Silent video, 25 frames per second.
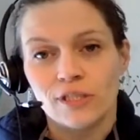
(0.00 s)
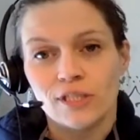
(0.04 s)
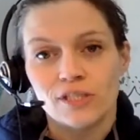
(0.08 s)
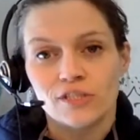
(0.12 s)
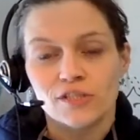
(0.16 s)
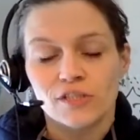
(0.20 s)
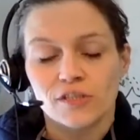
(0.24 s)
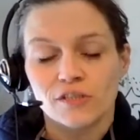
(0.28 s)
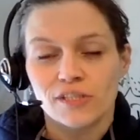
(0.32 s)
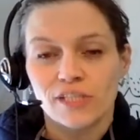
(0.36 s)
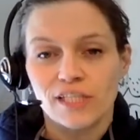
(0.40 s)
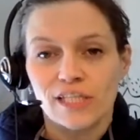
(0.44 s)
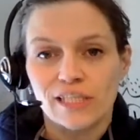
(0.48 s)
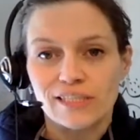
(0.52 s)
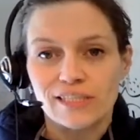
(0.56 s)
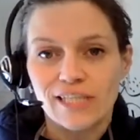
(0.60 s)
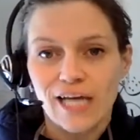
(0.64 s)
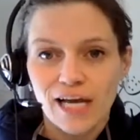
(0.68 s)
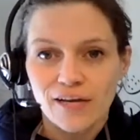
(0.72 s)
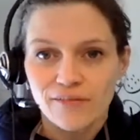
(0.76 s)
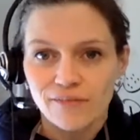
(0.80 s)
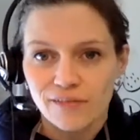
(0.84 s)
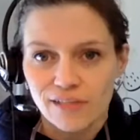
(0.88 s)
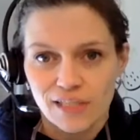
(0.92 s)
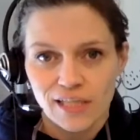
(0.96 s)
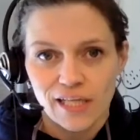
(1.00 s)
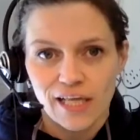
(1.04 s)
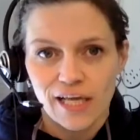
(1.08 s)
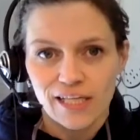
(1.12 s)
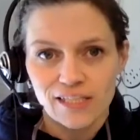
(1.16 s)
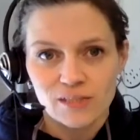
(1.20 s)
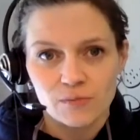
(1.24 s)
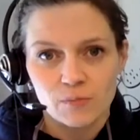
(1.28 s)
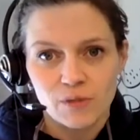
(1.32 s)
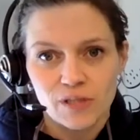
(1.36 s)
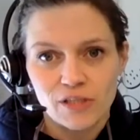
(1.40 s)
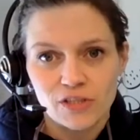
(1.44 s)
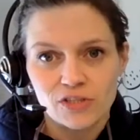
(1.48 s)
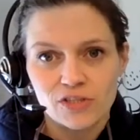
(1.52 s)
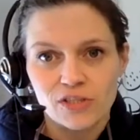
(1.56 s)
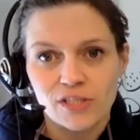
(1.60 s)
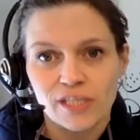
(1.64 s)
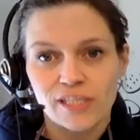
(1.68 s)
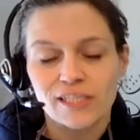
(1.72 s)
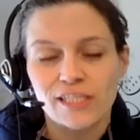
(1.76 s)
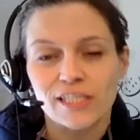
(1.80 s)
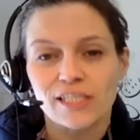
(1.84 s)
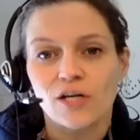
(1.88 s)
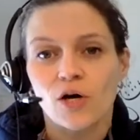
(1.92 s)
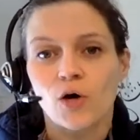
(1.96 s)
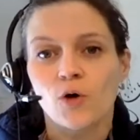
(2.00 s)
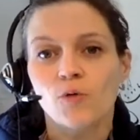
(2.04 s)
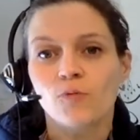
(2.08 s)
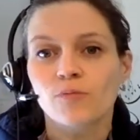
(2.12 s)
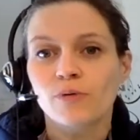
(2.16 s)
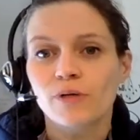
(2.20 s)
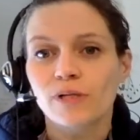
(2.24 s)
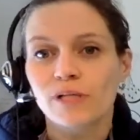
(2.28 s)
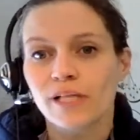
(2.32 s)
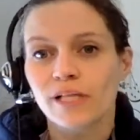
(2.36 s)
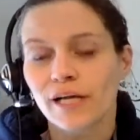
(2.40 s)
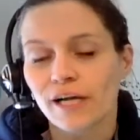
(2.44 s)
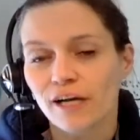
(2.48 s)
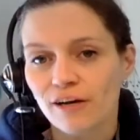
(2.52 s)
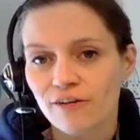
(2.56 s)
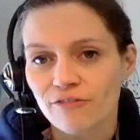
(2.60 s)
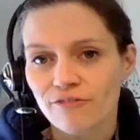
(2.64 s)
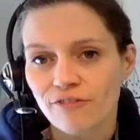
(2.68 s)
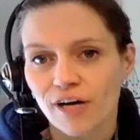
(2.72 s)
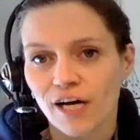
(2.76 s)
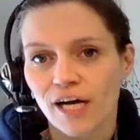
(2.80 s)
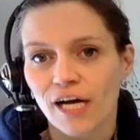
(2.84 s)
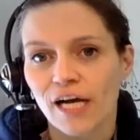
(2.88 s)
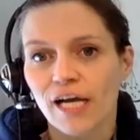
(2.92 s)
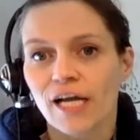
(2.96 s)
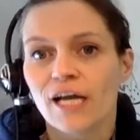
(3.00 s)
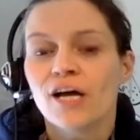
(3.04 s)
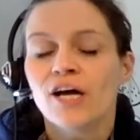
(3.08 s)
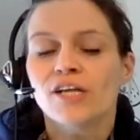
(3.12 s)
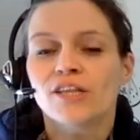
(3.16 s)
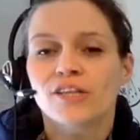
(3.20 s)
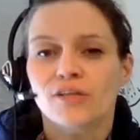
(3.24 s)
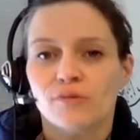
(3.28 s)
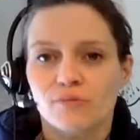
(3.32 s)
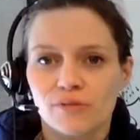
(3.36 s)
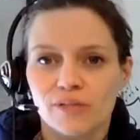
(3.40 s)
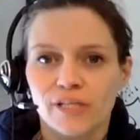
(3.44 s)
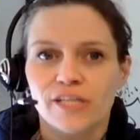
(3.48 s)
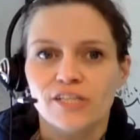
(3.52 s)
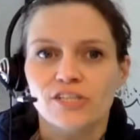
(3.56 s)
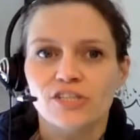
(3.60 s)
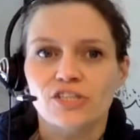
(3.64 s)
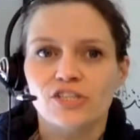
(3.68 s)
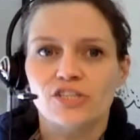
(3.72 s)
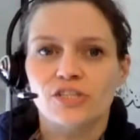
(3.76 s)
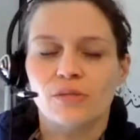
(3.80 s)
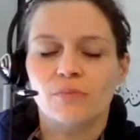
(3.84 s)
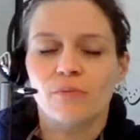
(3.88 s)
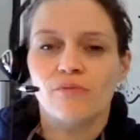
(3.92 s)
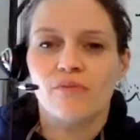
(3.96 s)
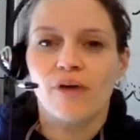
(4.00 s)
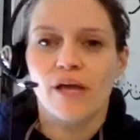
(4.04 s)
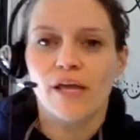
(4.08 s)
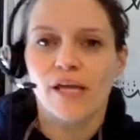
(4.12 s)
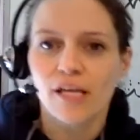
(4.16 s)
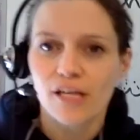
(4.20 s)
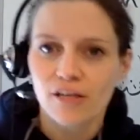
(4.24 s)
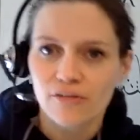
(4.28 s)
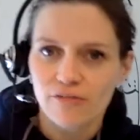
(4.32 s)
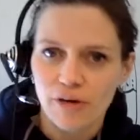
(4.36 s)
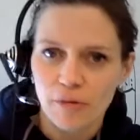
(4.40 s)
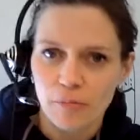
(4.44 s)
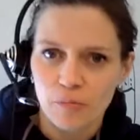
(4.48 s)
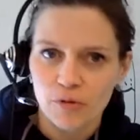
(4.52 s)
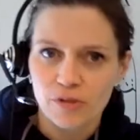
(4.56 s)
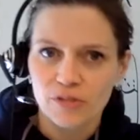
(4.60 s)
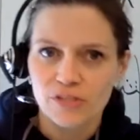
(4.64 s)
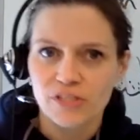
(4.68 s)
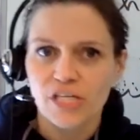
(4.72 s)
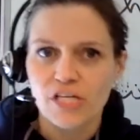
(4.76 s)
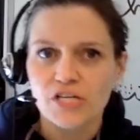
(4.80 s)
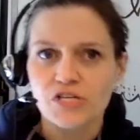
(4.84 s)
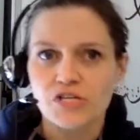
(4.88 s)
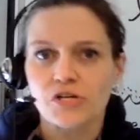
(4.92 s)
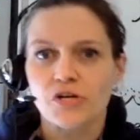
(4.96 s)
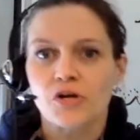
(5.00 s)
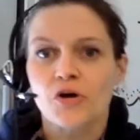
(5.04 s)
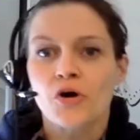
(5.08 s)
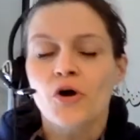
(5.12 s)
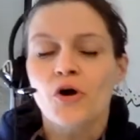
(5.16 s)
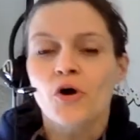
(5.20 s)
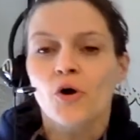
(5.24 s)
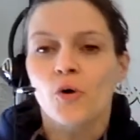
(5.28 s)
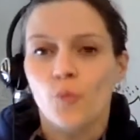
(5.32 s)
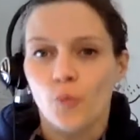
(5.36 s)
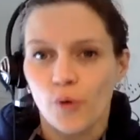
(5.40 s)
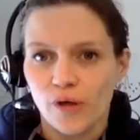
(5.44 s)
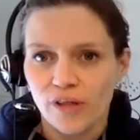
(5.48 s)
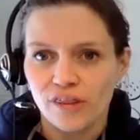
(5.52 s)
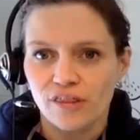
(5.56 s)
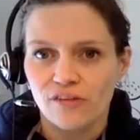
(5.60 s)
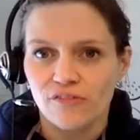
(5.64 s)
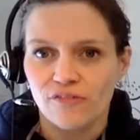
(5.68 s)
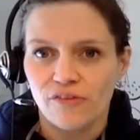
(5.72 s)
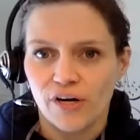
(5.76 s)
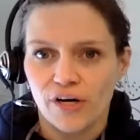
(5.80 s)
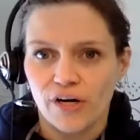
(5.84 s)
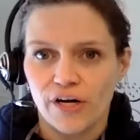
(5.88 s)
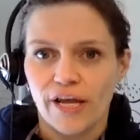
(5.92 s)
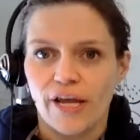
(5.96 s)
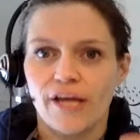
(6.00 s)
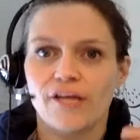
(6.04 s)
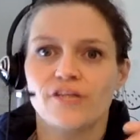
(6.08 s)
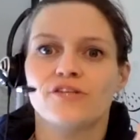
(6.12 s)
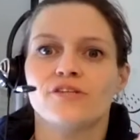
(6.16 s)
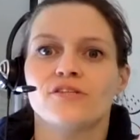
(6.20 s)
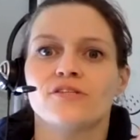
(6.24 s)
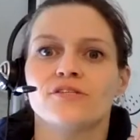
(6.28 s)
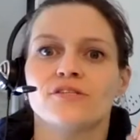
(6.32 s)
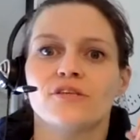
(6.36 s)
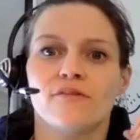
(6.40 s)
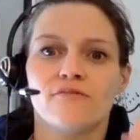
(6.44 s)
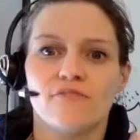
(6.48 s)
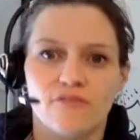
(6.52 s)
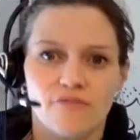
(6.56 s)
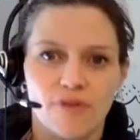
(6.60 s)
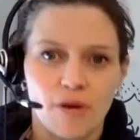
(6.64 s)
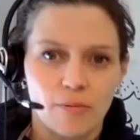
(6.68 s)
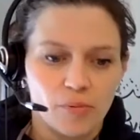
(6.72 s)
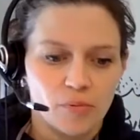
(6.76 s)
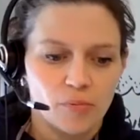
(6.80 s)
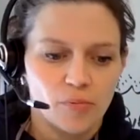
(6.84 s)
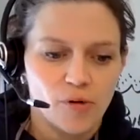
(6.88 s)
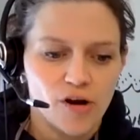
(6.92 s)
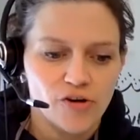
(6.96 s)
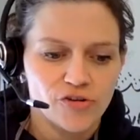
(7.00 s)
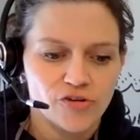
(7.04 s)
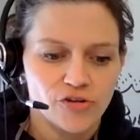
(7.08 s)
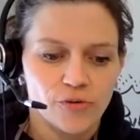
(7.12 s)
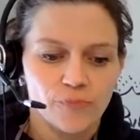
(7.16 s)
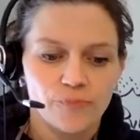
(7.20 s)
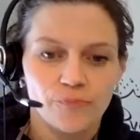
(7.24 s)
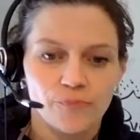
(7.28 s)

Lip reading: So I was going to dive into the exponential idea to help clarify the relationship of heat of vaporization with the variations of the vapor pressure.